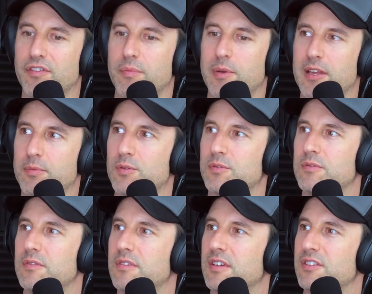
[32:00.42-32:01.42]
of the people
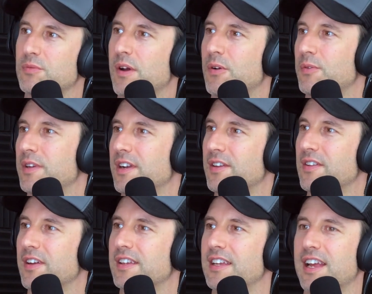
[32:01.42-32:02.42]
as well.
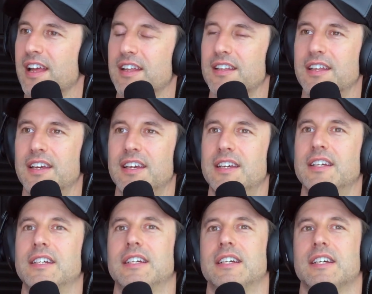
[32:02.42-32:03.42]
Like you can't
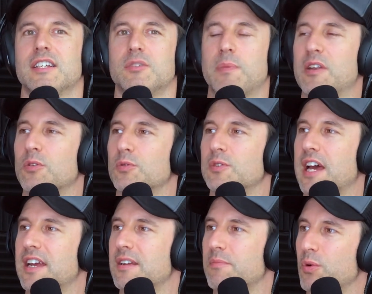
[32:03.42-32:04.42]
spend all
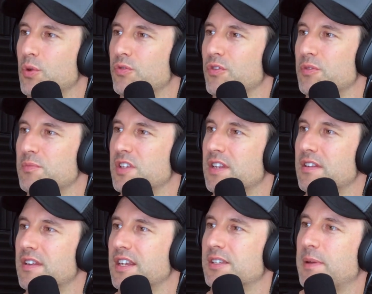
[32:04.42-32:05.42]
day in boardrooms
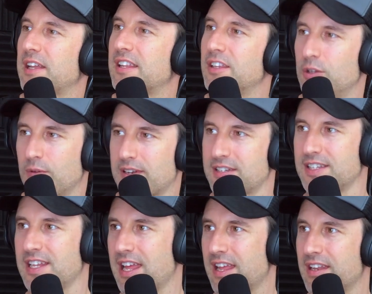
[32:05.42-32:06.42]
and expect that you
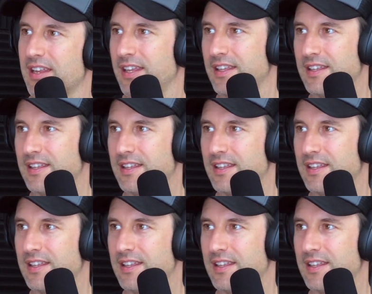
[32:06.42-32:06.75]
understand.